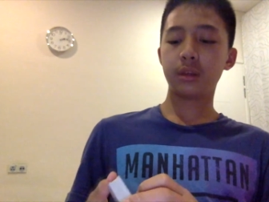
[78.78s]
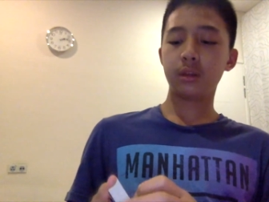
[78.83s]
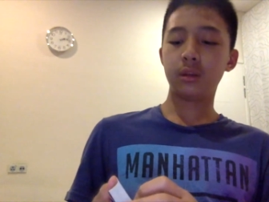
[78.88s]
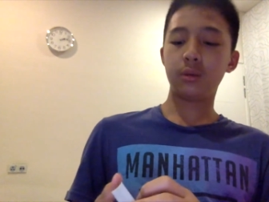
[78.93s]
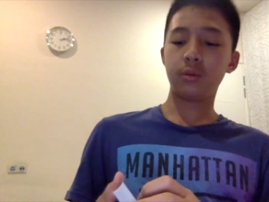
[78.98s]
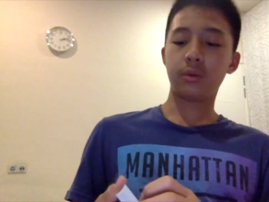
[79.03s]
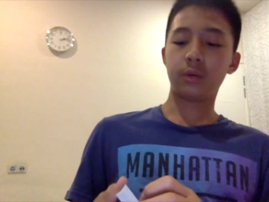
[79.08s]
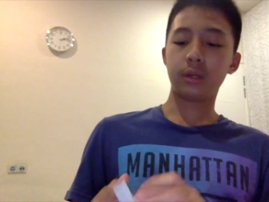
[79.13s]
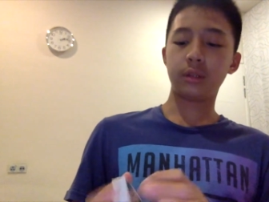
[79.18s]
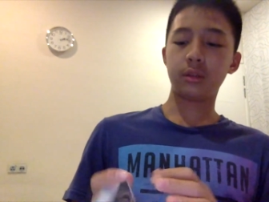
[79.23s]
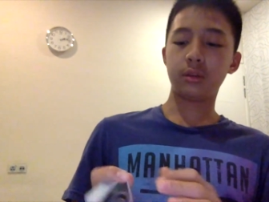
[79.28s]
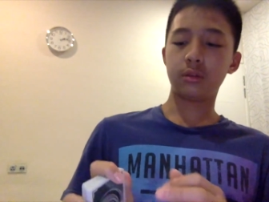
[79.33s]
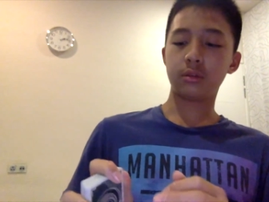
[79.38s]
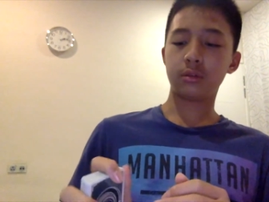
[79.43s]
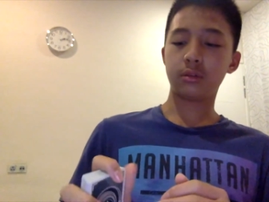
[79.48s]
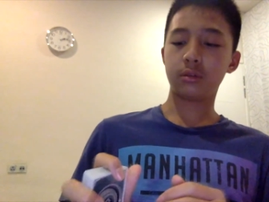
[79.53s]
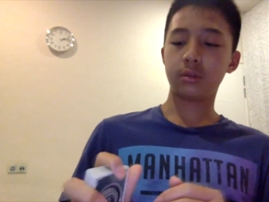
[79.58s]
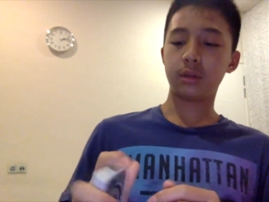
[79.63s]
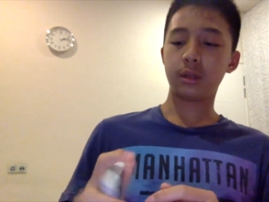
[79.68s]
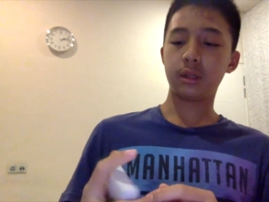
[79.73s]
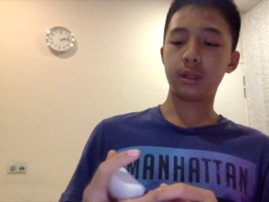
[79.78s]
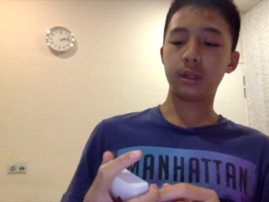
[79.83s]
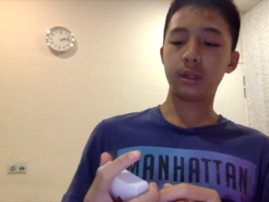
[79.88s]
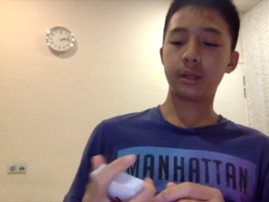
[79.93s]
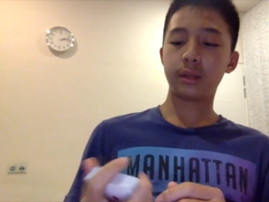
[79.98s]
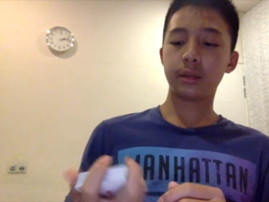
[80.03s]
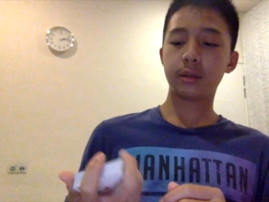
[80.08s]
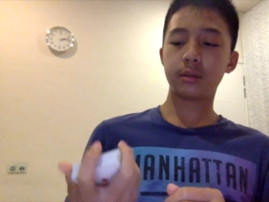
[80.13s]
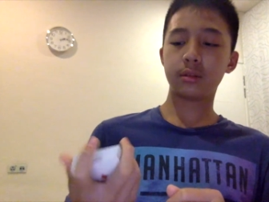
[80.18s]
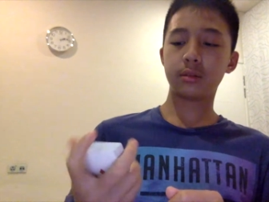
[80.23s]
You want your
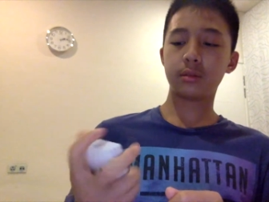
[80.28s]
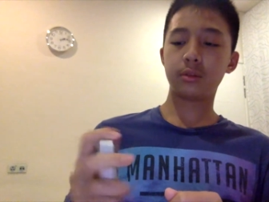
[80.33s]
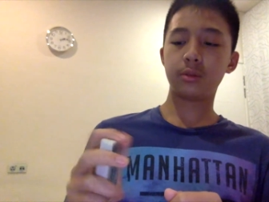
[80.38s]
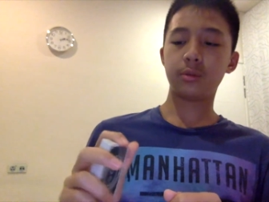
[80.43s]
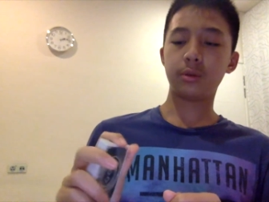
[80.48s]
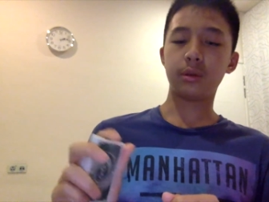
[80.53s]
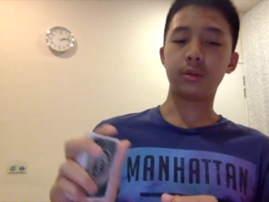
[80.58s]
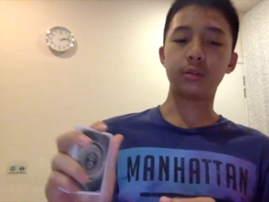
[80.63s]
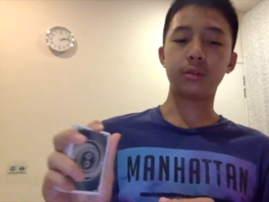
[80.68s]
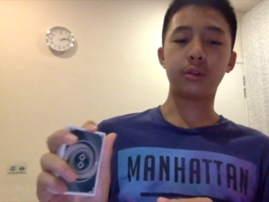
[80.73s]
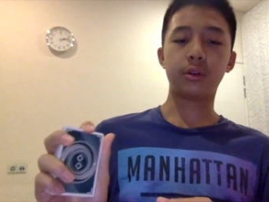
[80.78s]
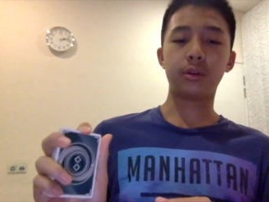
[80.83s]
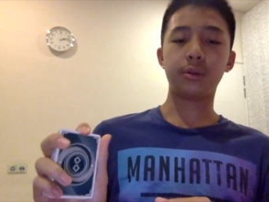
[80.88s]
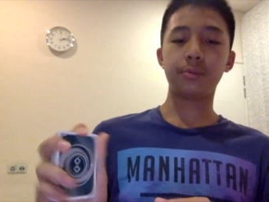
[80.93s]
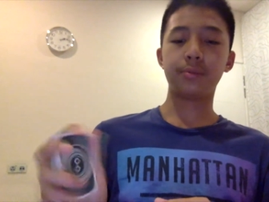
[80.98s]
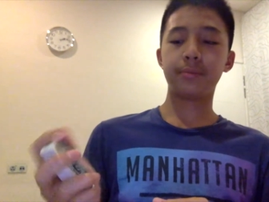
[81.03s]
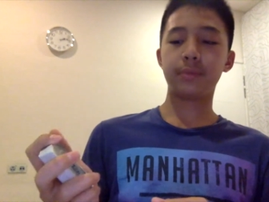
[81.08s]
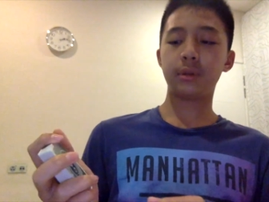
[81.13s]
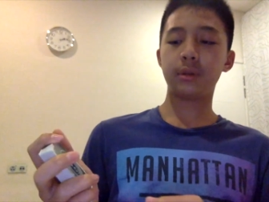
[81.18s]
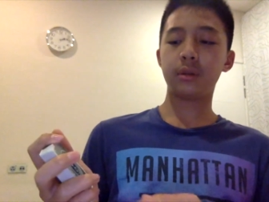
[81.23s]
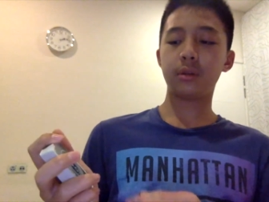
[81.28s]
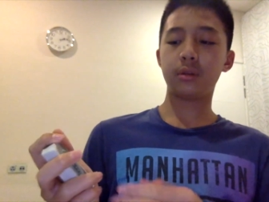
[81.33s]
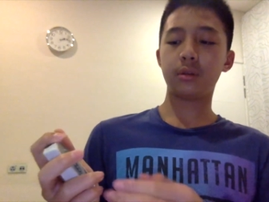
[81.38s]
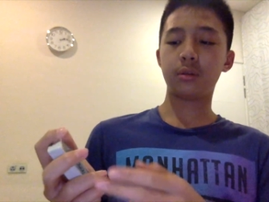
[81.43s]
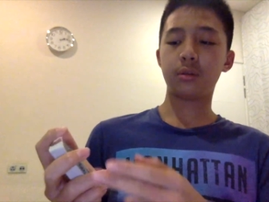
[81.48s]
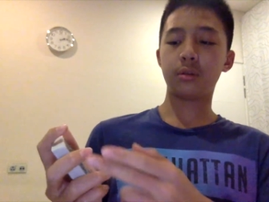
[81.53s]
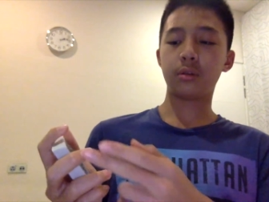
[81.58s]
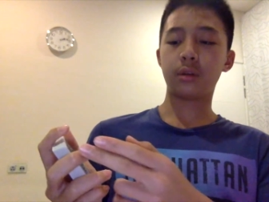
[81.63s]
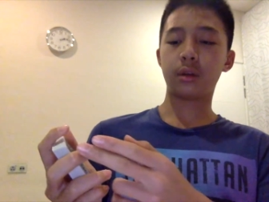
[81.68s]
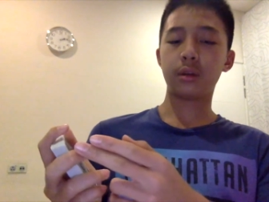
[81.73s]
index to be on top,
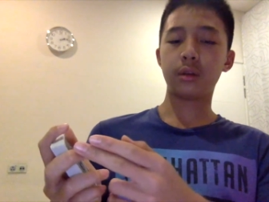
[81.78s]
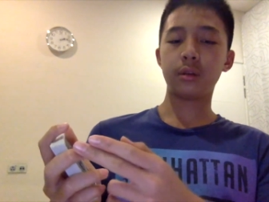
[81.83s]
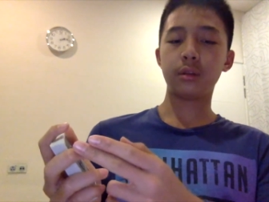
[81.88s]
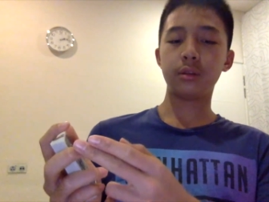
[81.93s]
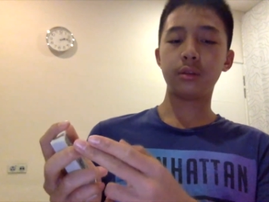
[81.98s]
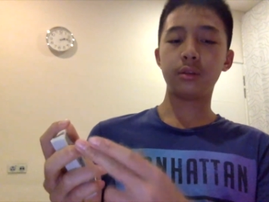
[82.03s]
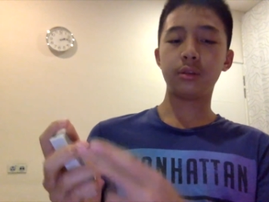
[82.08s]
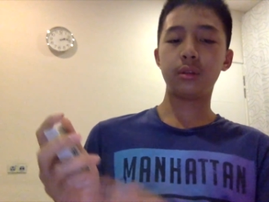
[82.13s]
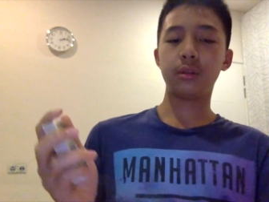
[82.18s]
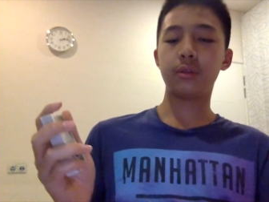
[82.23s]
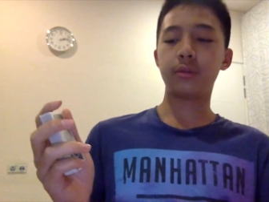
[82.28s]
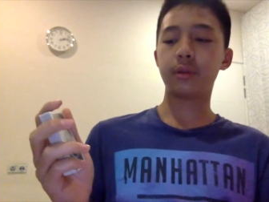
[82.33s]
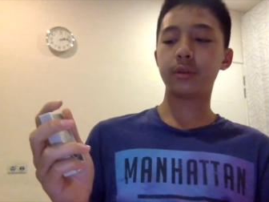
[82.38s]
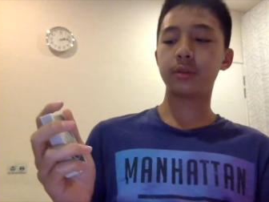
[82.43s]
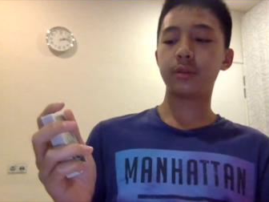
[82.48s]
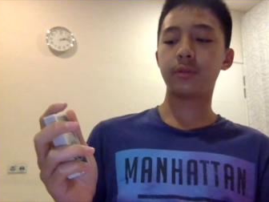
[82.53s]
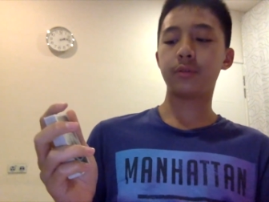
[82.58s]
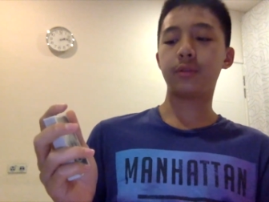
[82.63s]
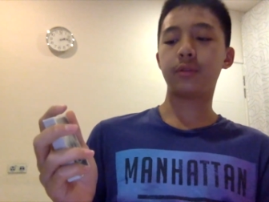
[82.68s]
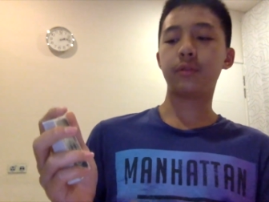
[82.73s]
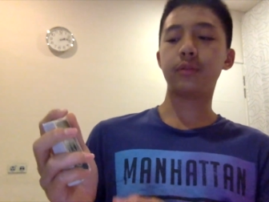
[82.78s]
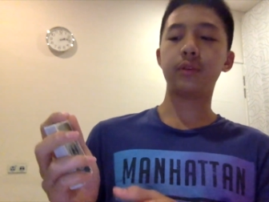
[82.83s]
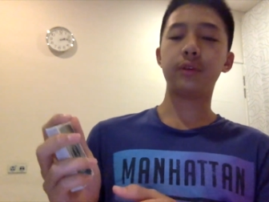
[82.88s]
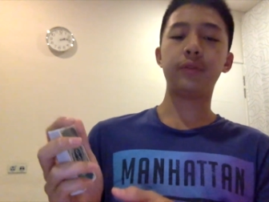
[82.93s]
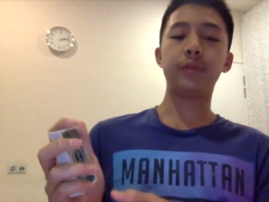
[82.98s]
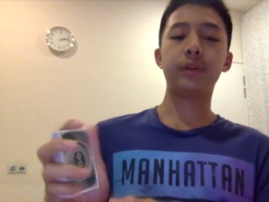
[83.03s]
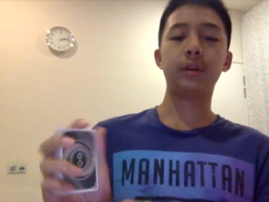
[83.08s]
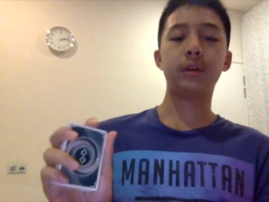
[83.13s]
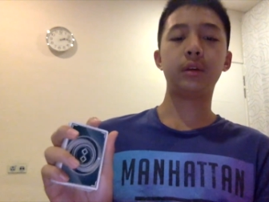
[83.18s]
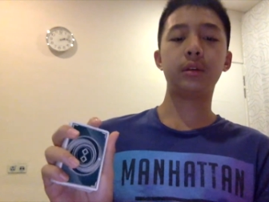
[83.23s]
the rest of your three
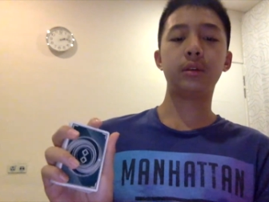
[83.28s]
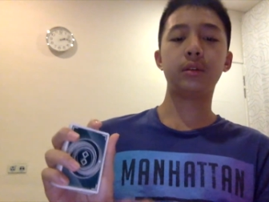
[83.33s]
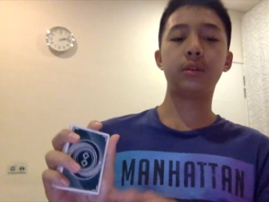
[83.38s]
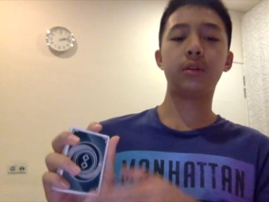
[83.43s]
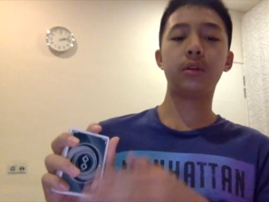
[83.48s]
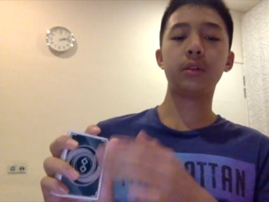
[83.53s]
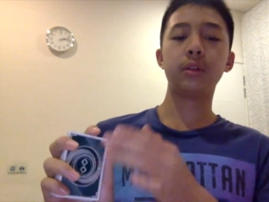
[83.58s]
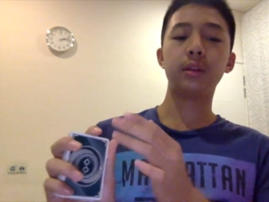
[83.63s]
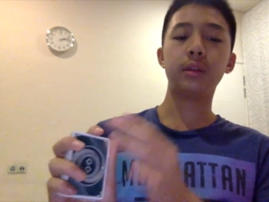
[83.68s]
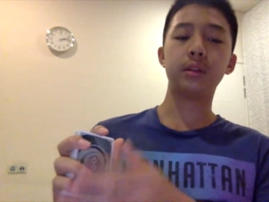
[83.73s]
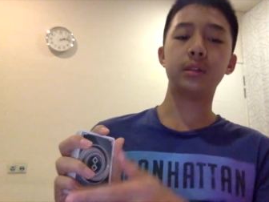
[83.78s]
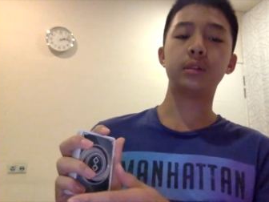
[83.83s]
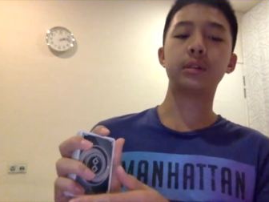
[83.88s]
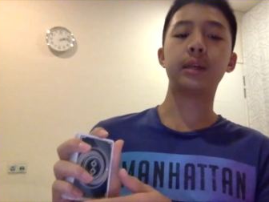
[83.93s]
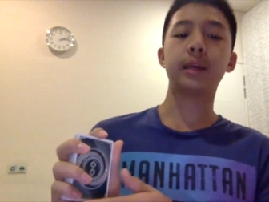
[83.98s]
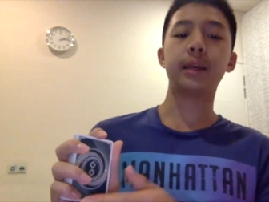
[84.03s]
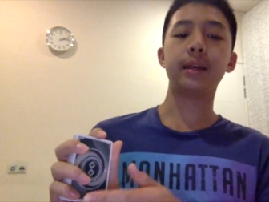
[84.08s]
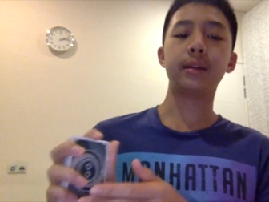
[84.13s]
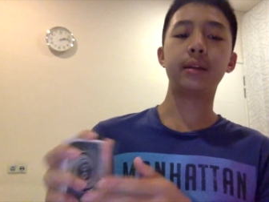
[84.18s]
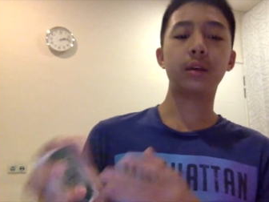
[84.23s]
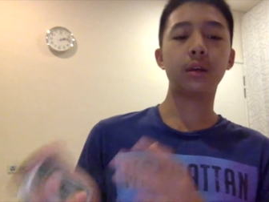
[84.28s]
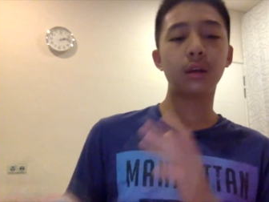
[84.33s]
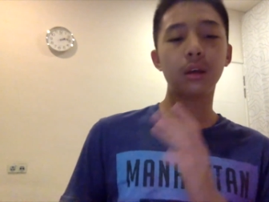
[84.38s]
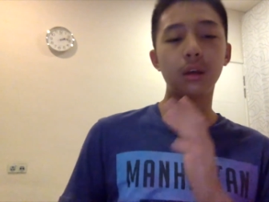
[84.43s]
fingers on the other side.